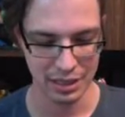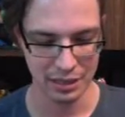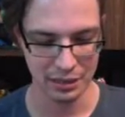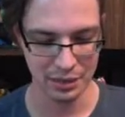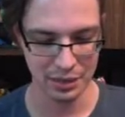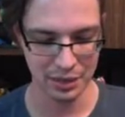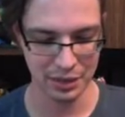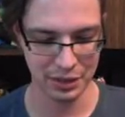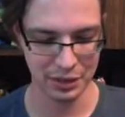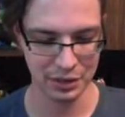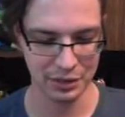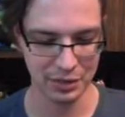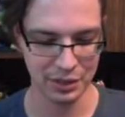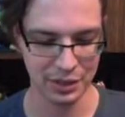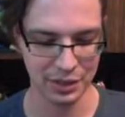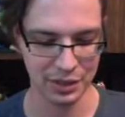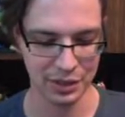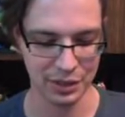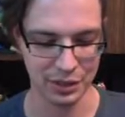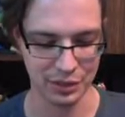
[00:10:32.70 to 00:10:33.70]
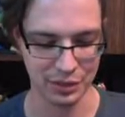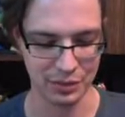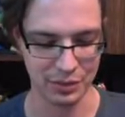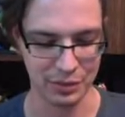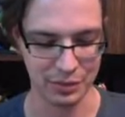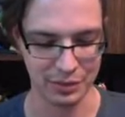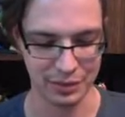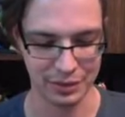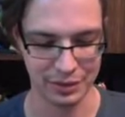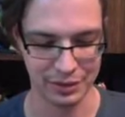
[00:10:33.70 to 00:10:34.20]
What are you gonna do?
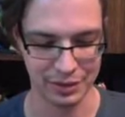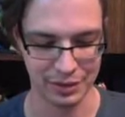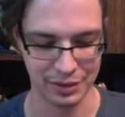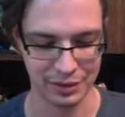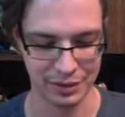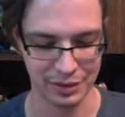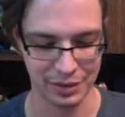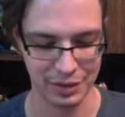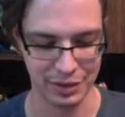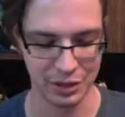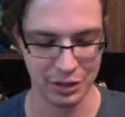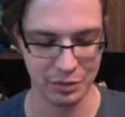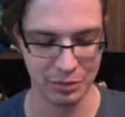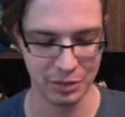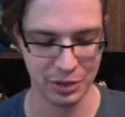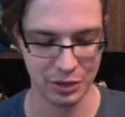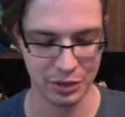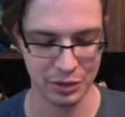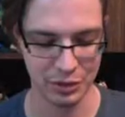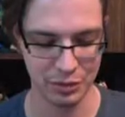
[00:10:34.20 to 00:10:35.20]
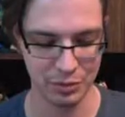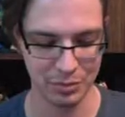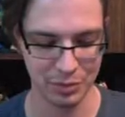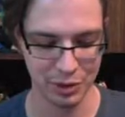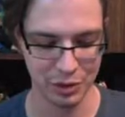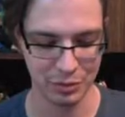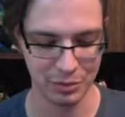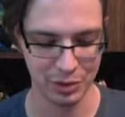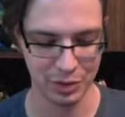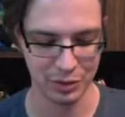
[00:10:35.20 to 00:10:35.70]

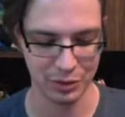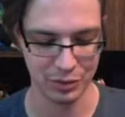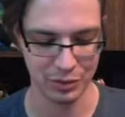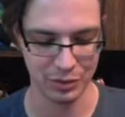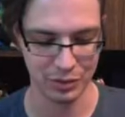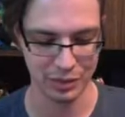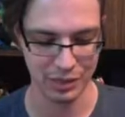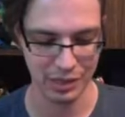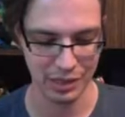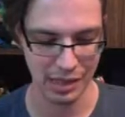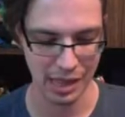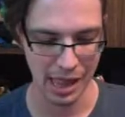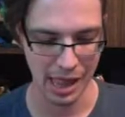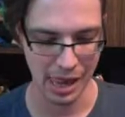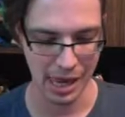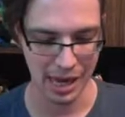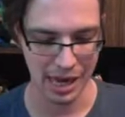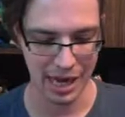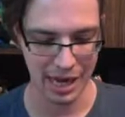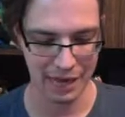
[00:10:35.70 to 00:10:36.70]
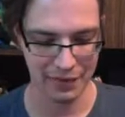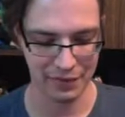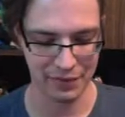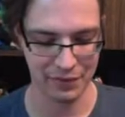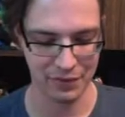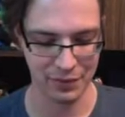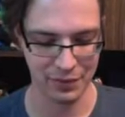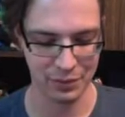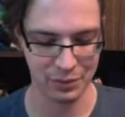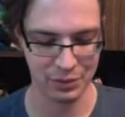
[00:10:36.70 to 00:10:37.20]
Doo-ba-doo-ba-doo-ba-doo. I have a
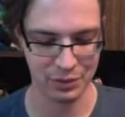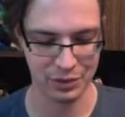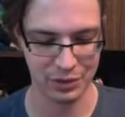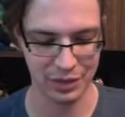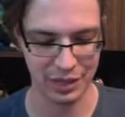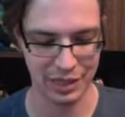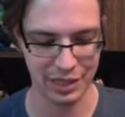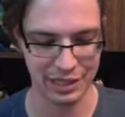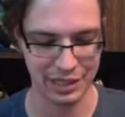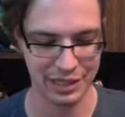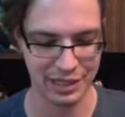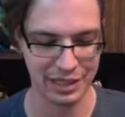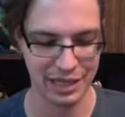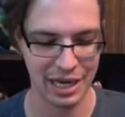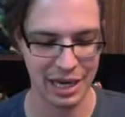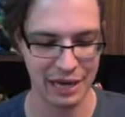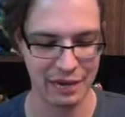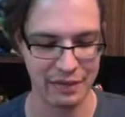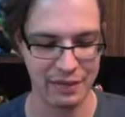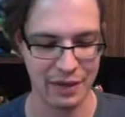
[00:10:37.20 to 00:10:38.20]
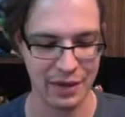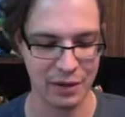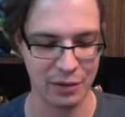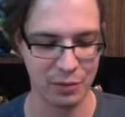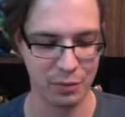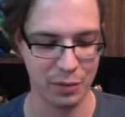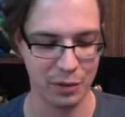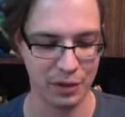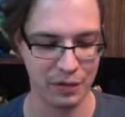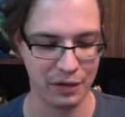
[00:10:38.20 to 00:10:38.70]
few strategies that I found
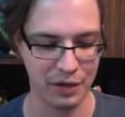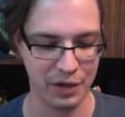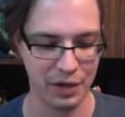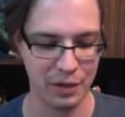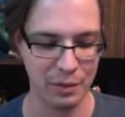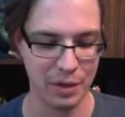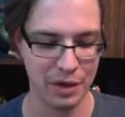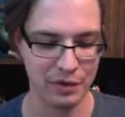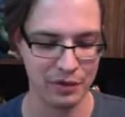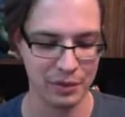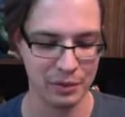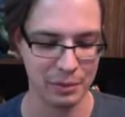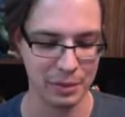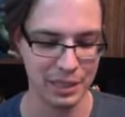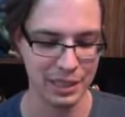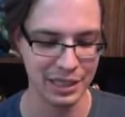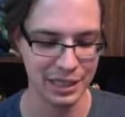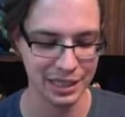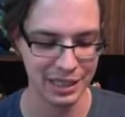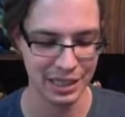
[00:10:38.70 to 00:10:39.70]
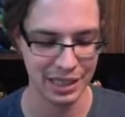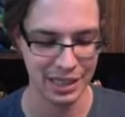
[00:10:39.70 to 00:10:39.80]
work fairly well for me.